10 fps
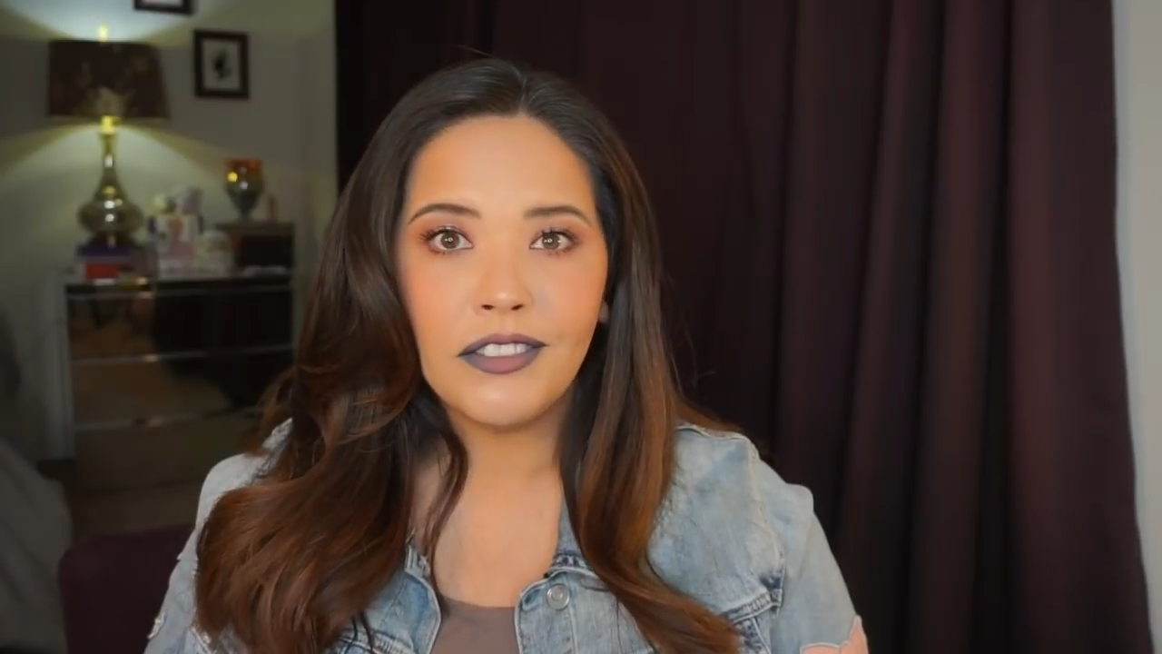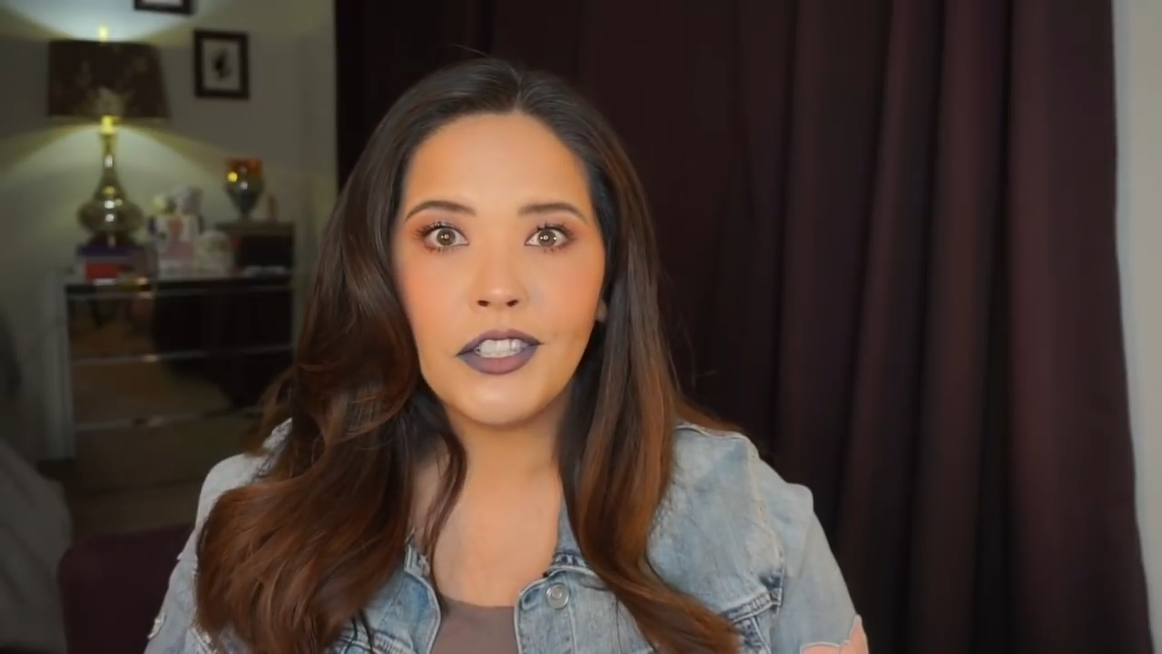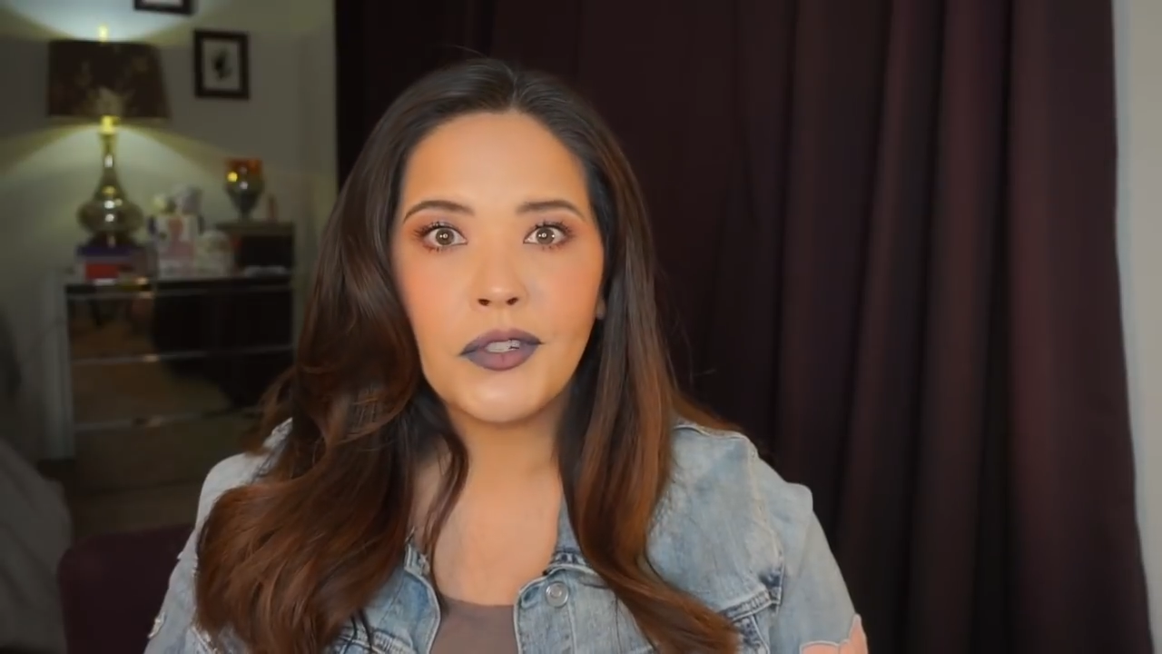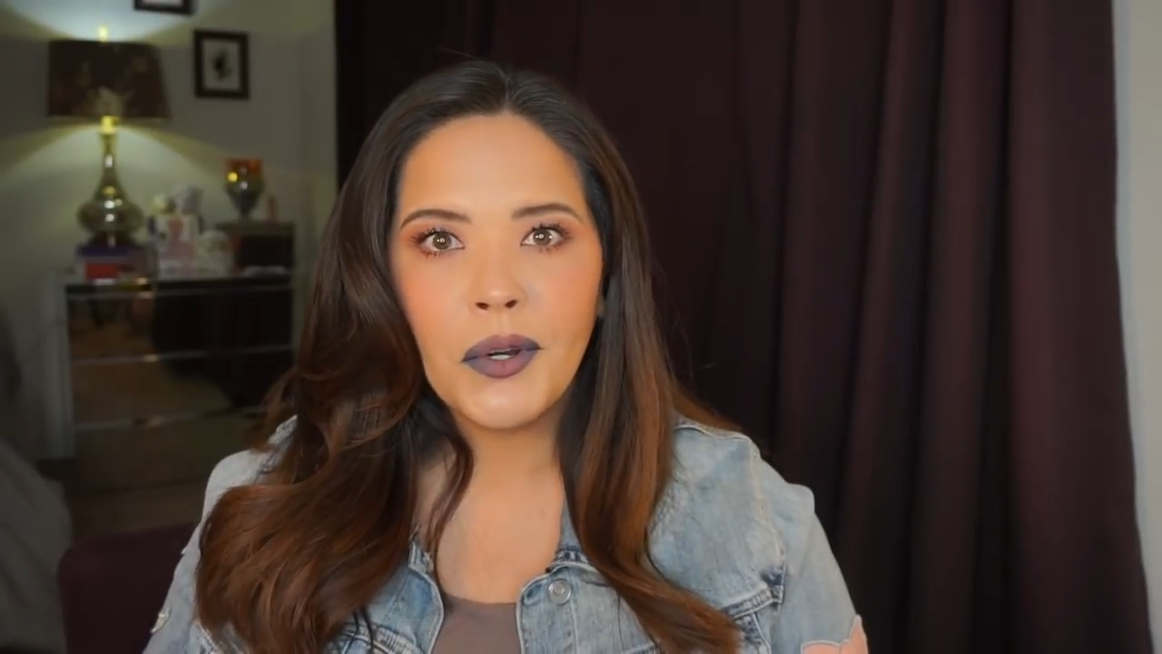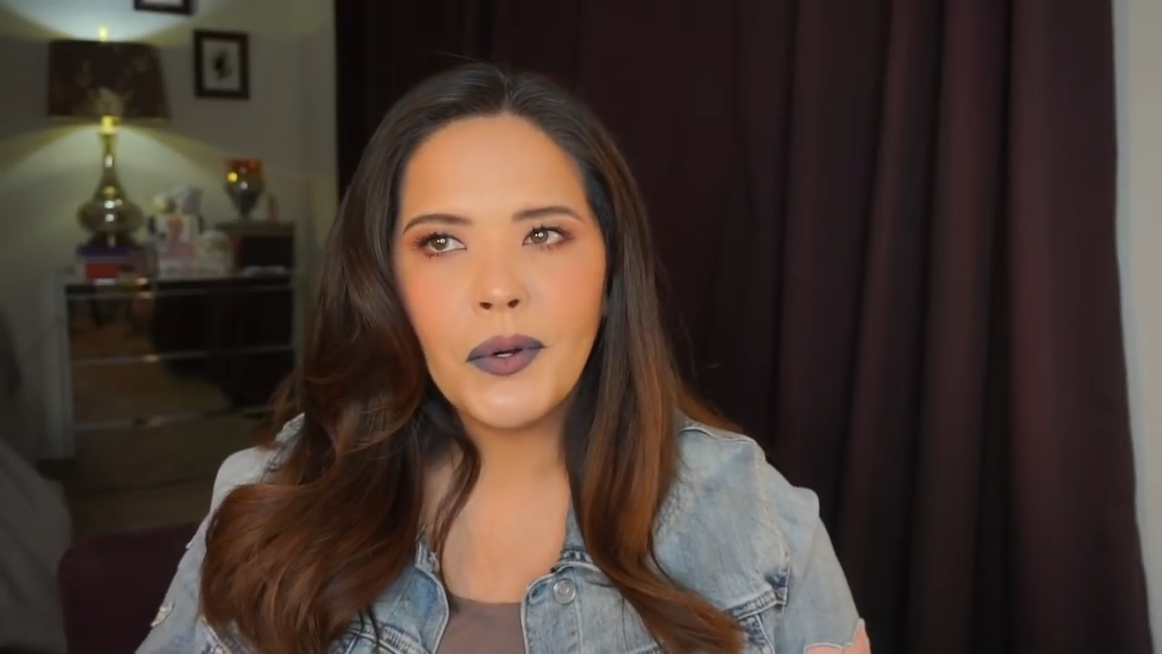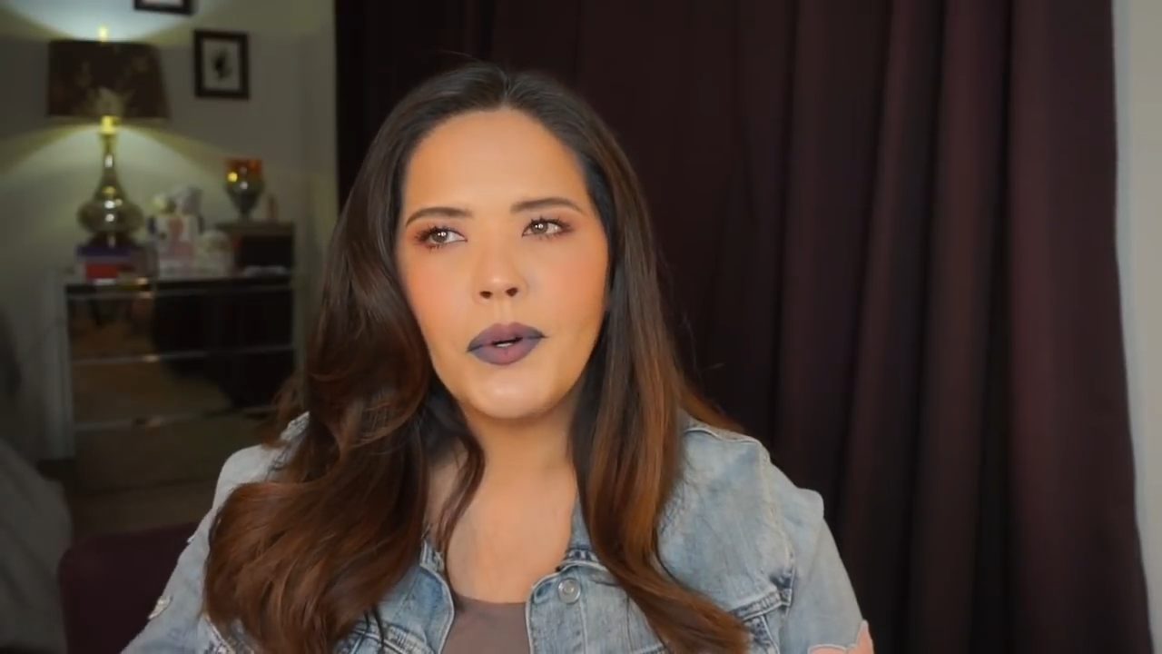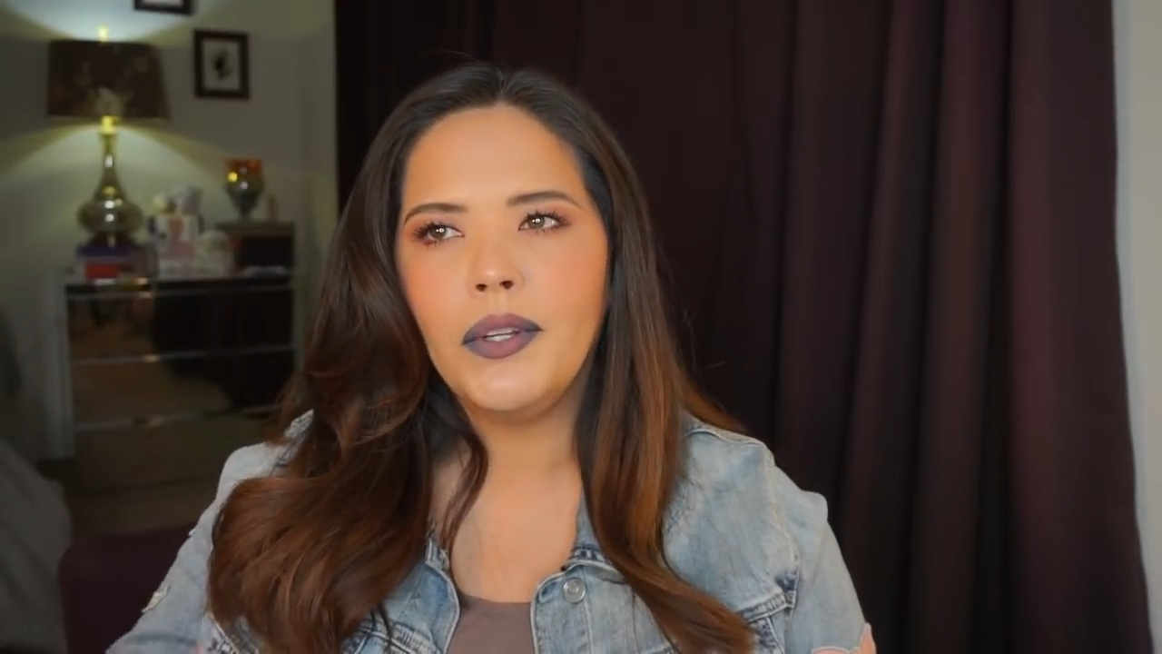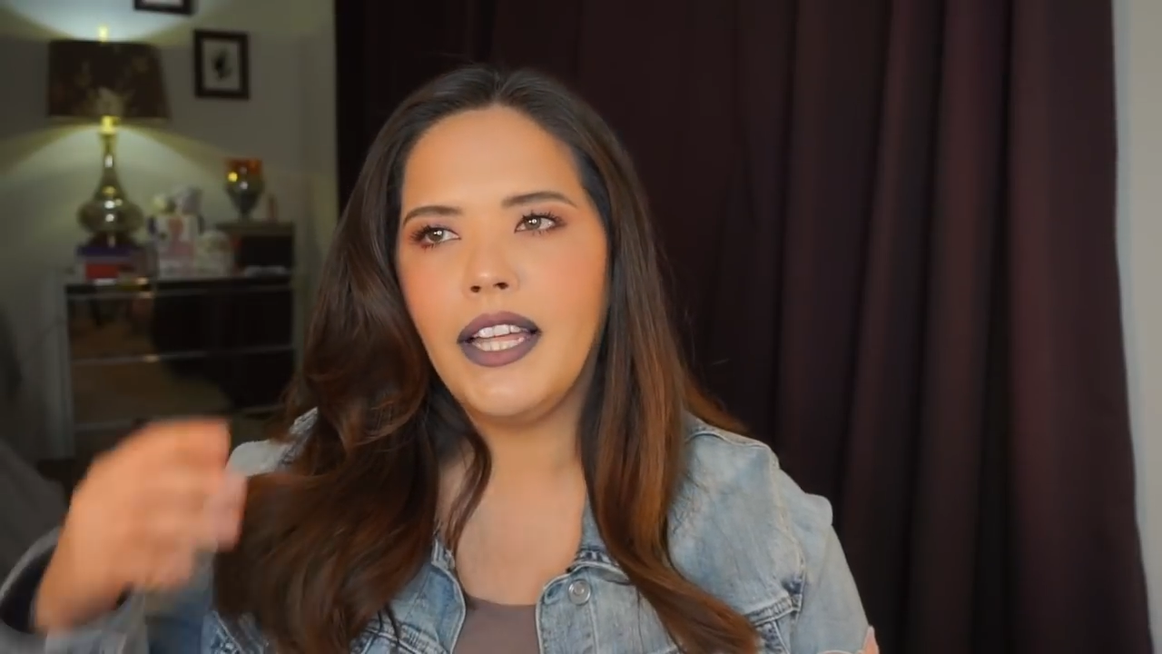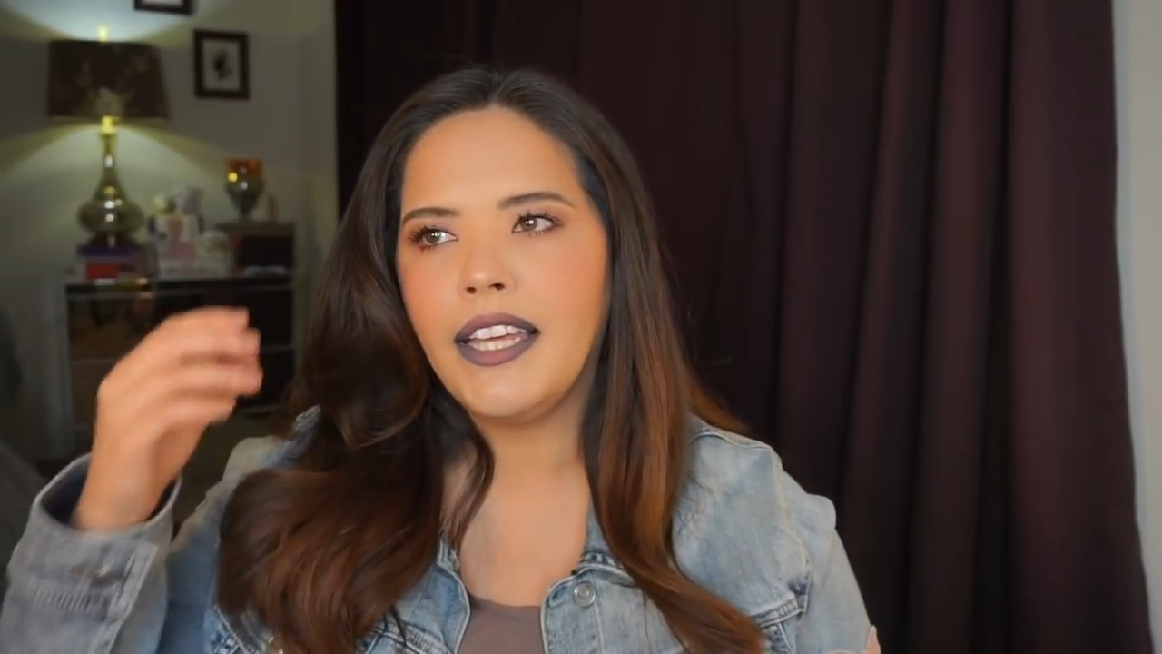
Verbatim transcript: to struggle